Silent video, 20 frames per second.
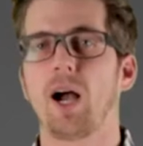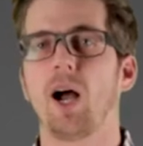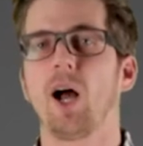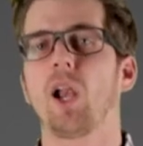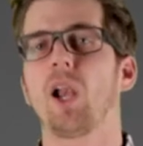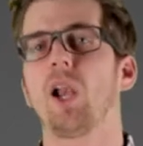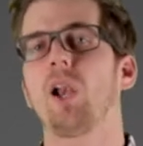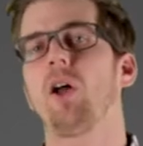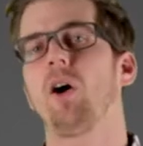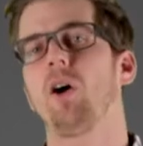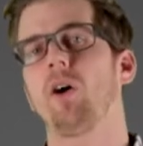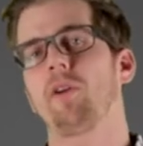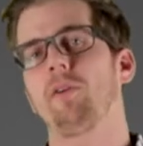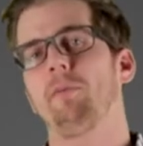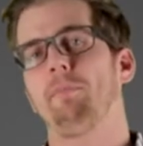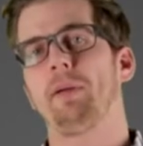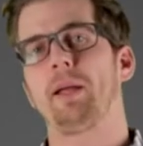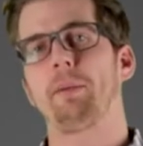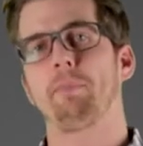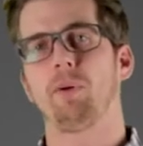a lot
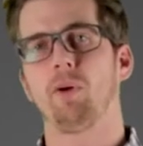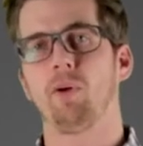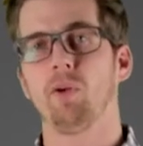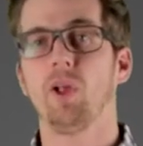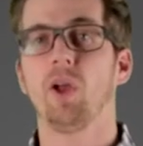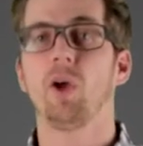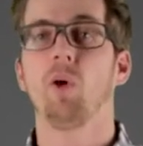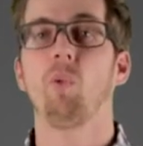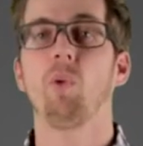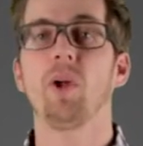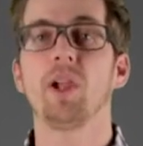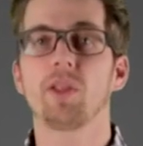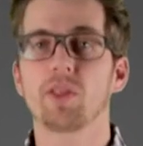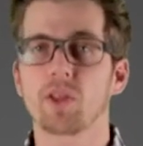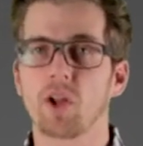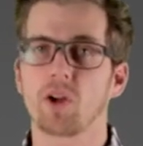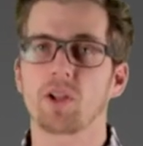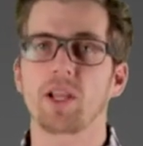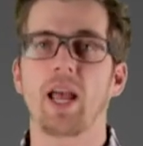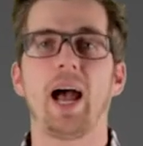of people will
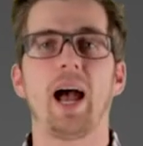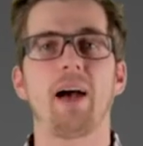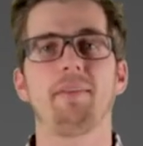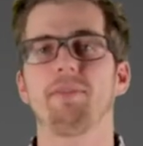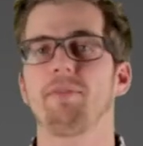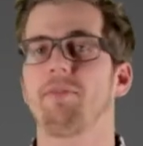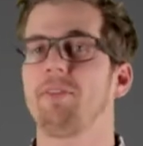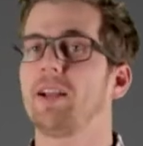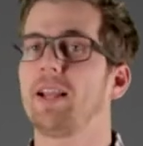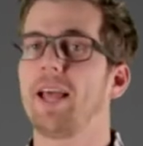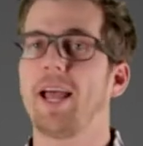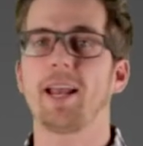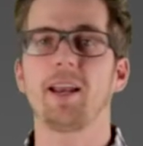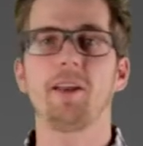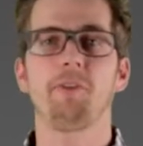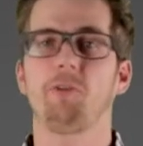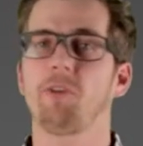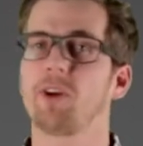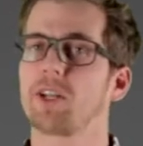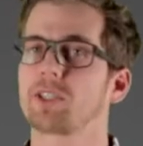not have feel
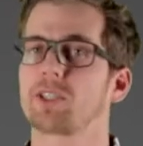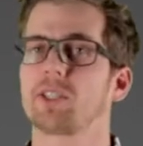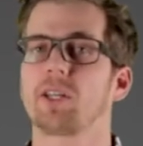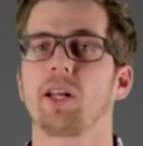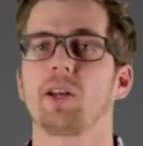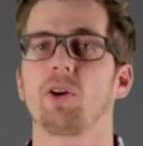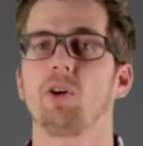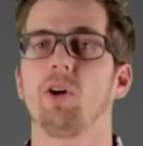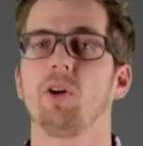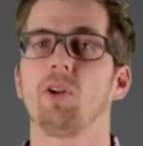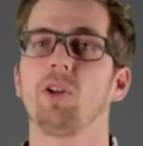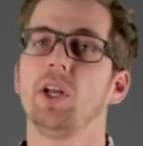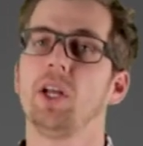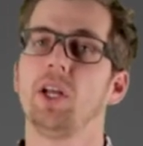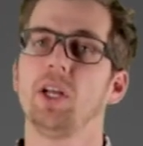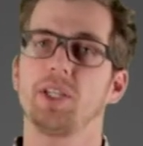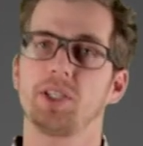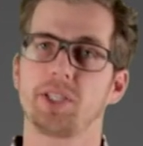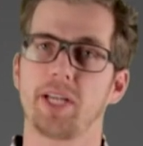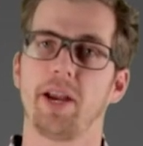any friction at all
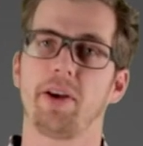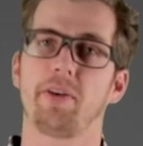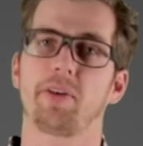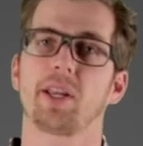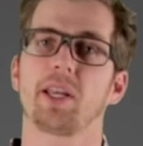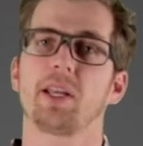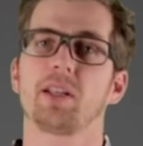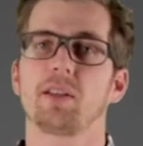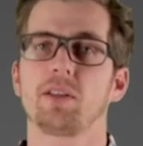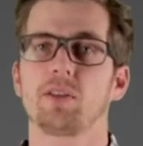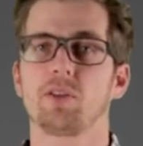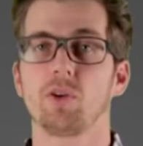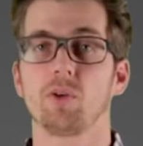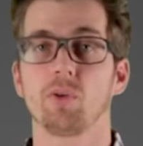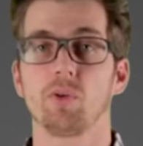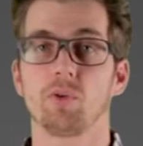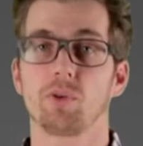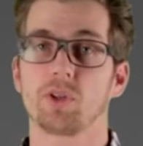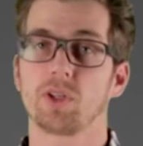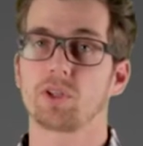sharing it
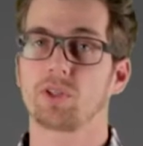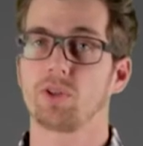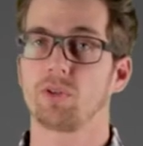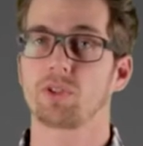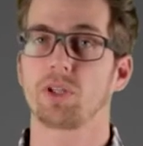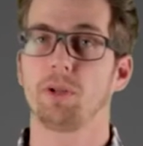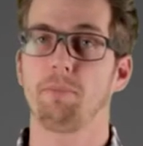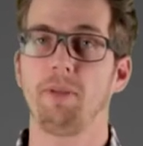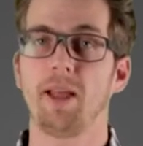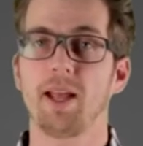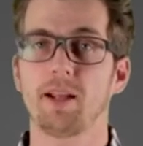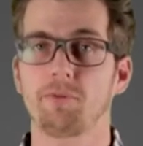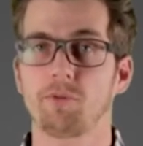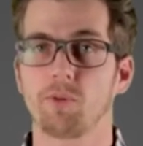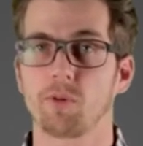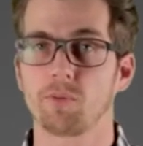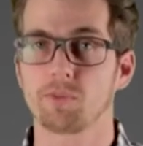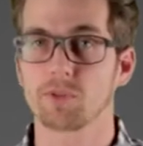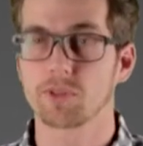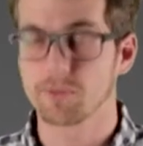to the social
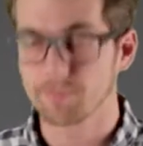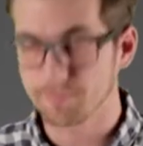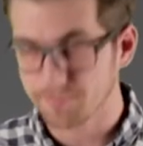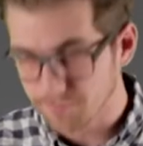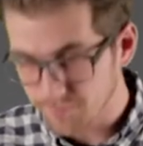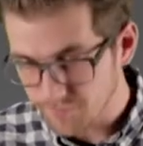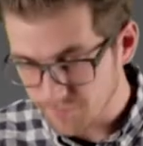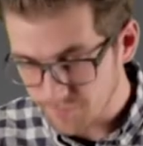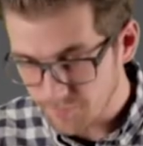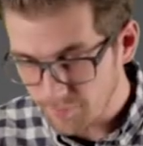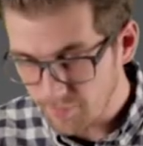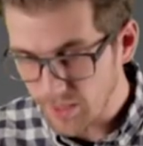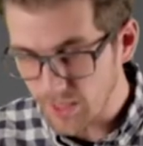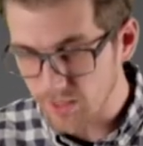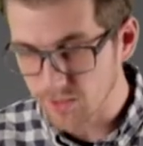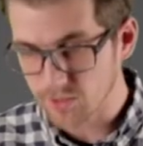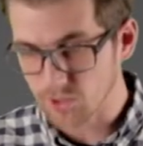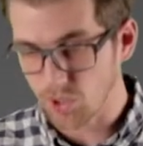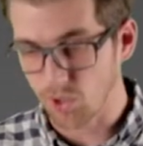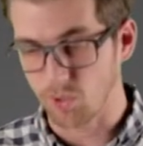platforms.
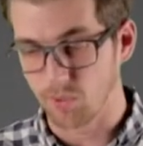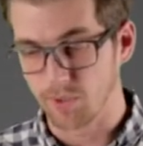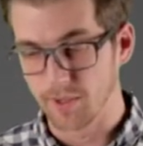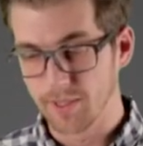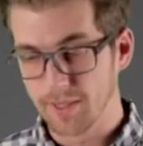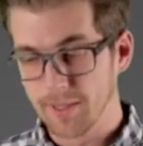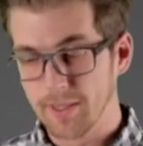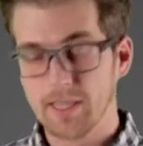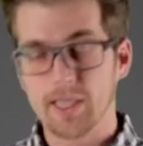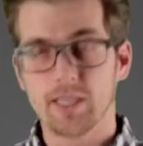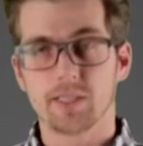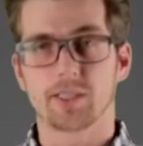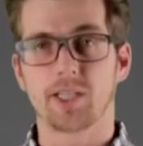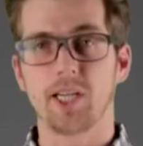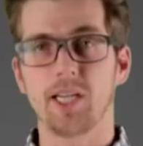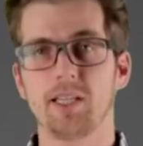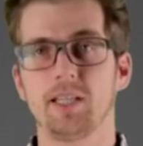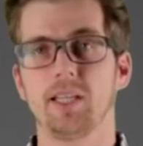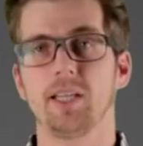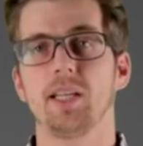So
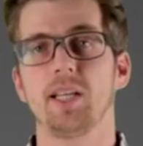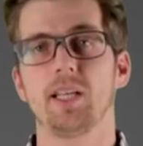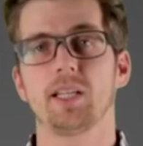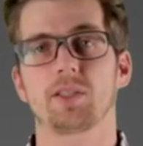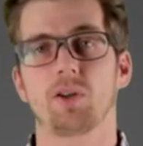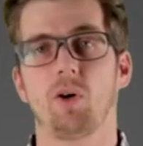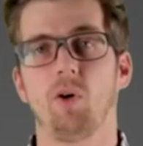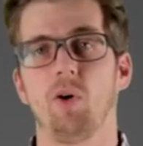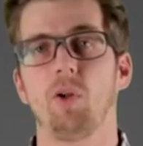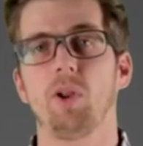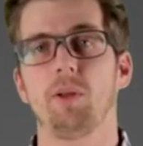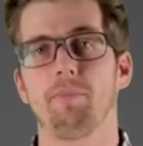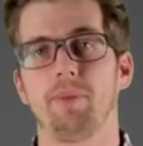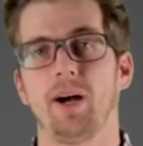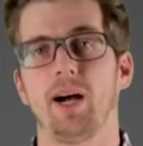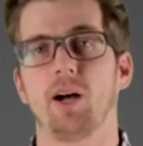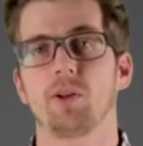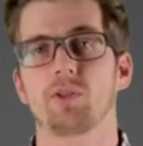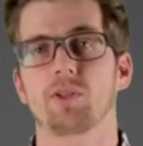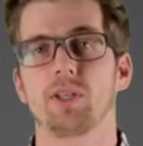cheating is all
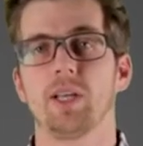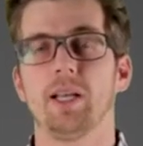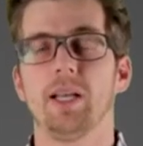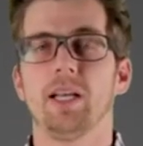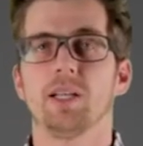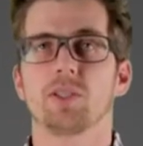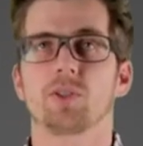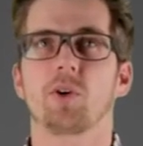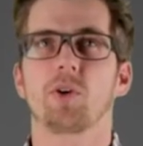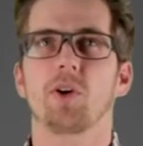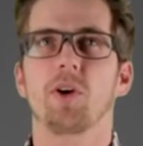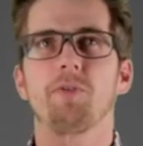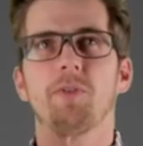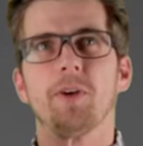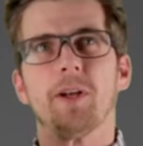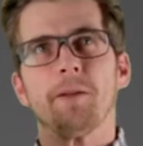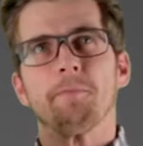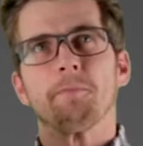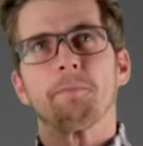about sort of